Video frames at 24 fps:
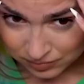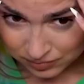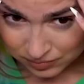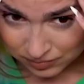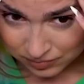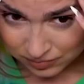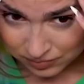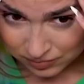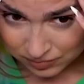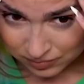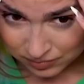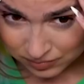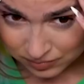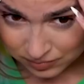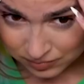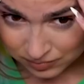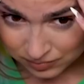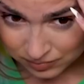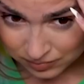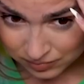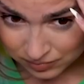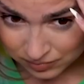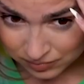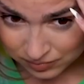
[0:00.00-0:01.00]

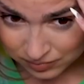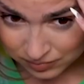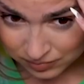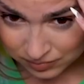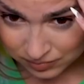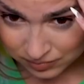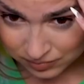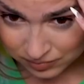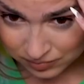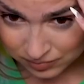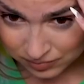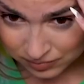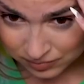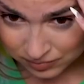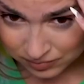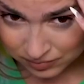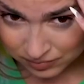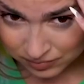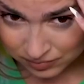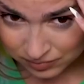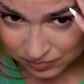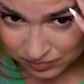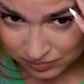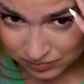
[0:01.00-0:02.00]

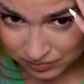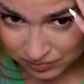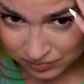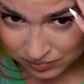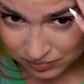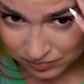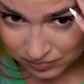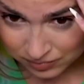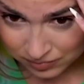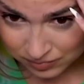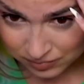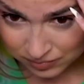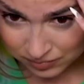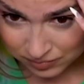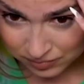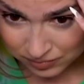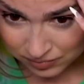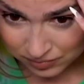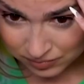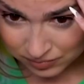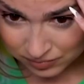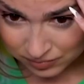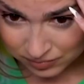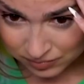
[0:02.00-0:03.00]

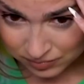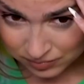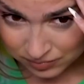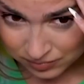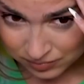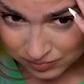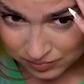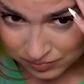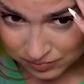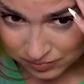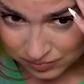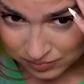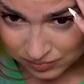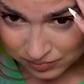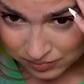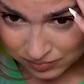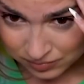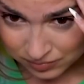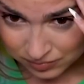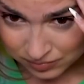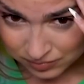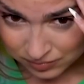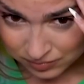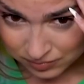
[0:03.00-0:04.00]

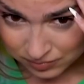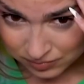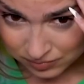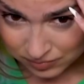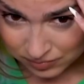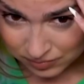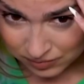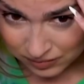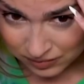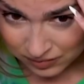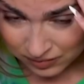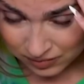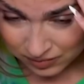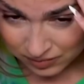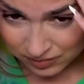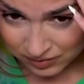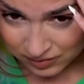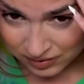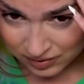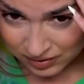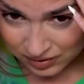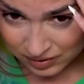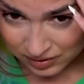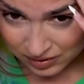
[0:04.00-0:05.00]

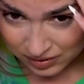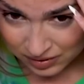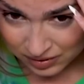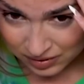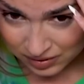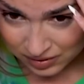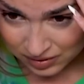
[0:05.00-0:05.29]
The person shown says nothing.